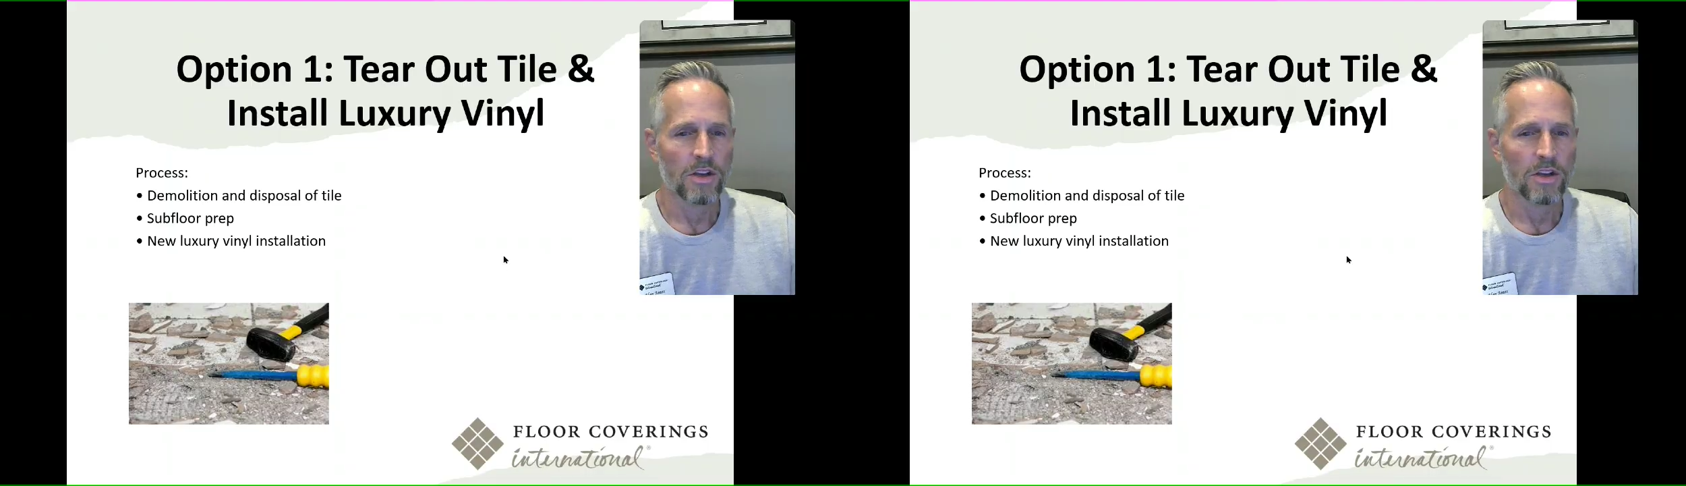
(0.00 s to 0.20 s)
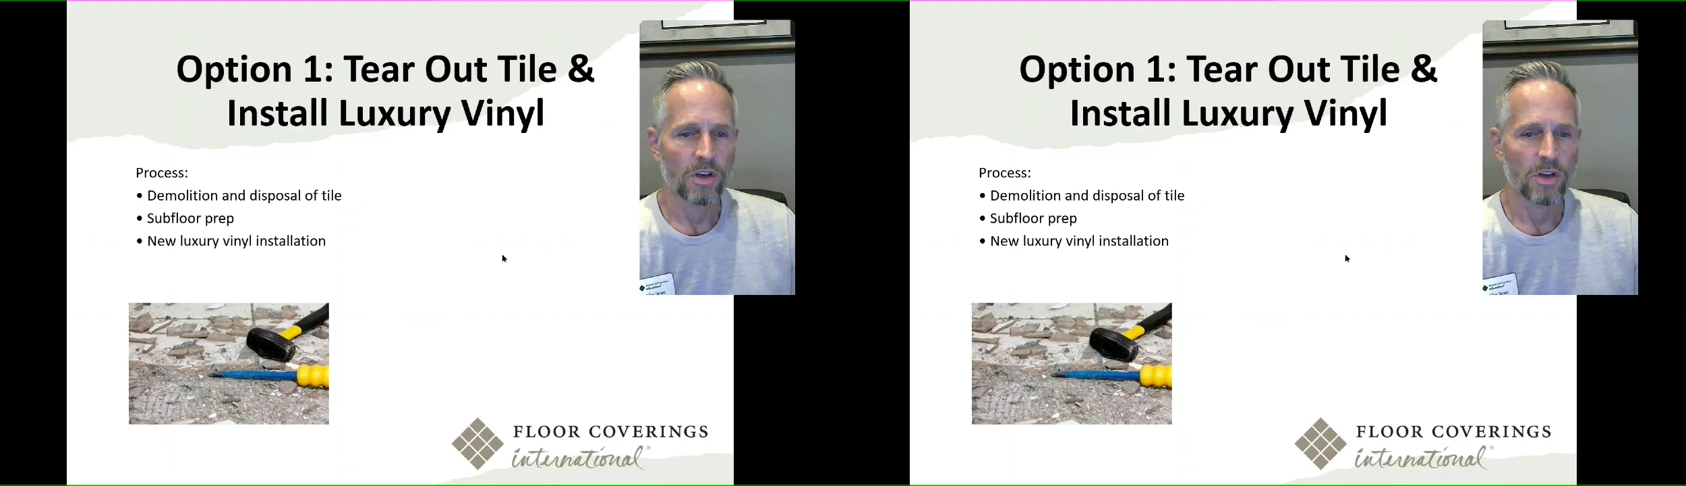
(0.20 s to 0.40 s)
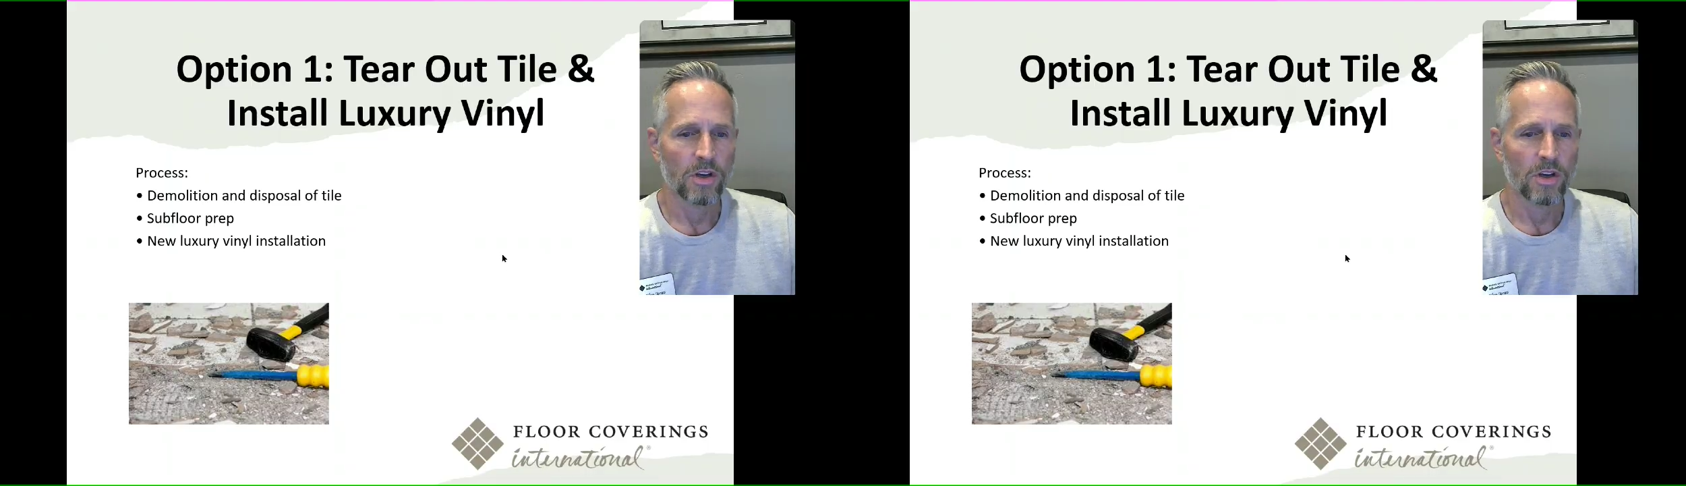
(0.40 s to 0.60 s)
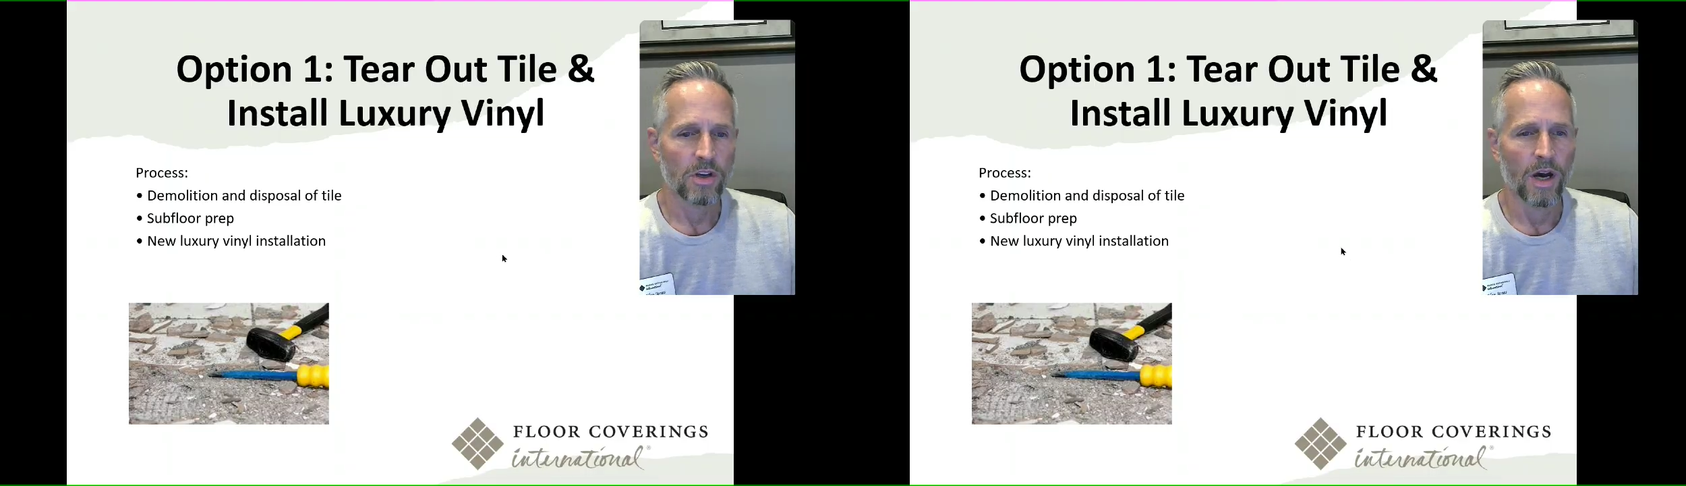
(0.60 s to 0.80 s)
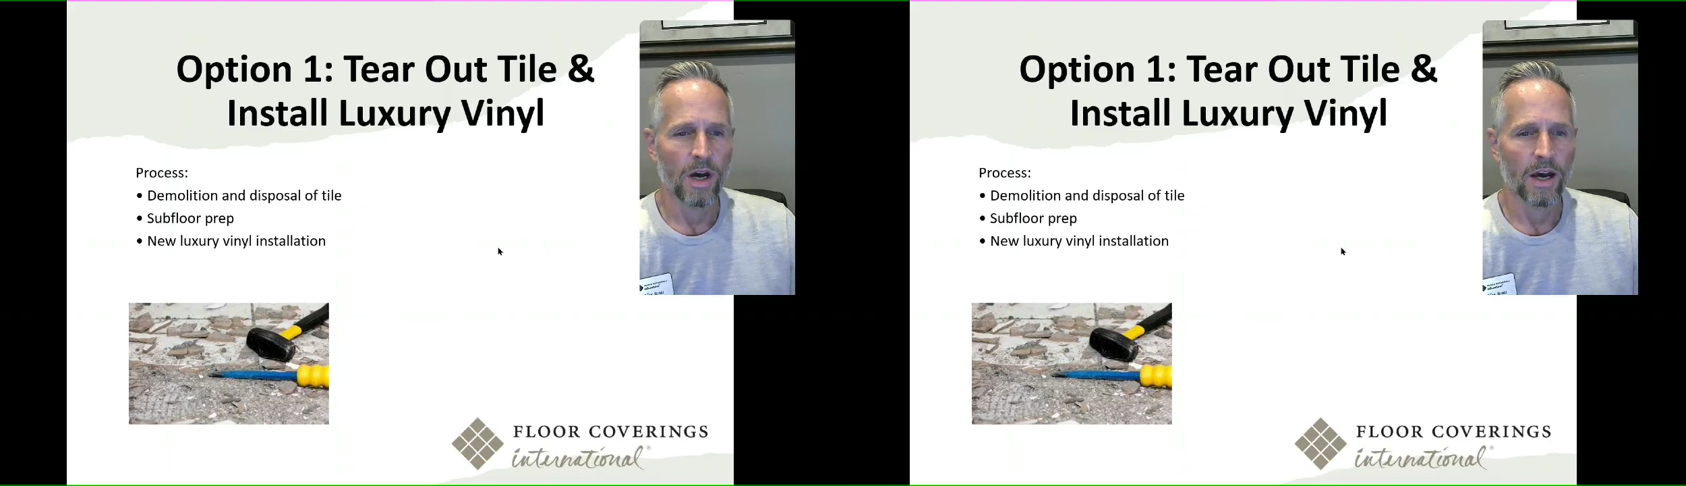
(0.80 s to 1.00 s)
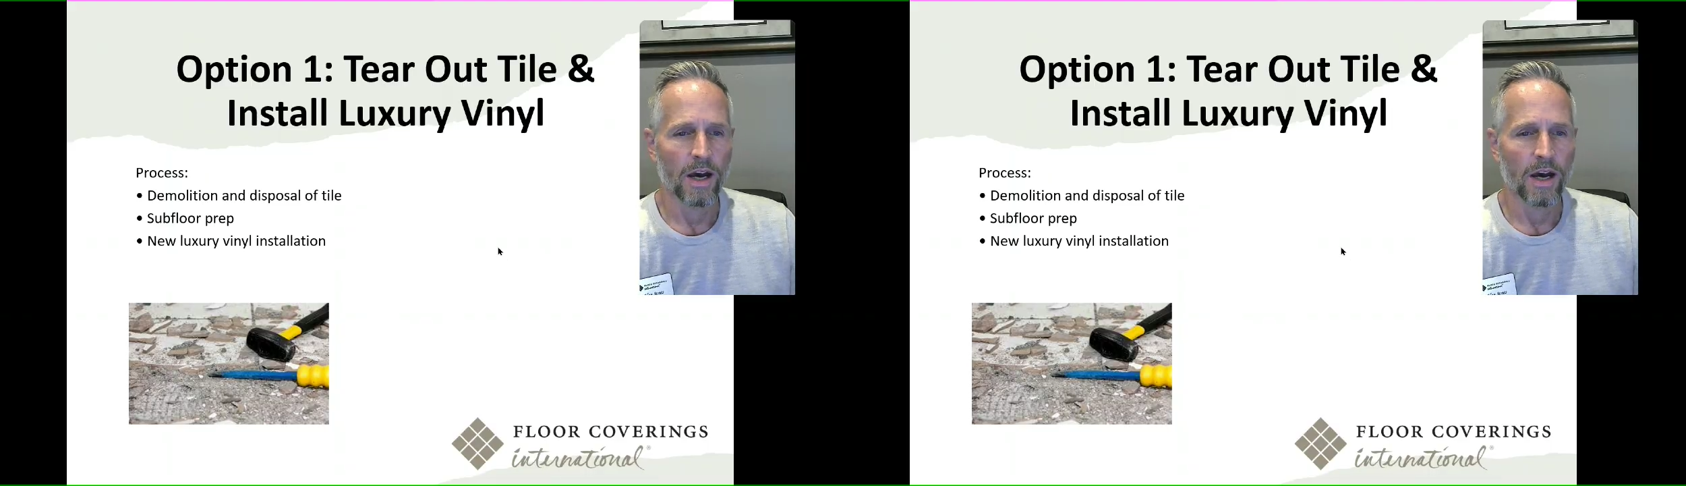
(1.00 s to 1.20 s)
So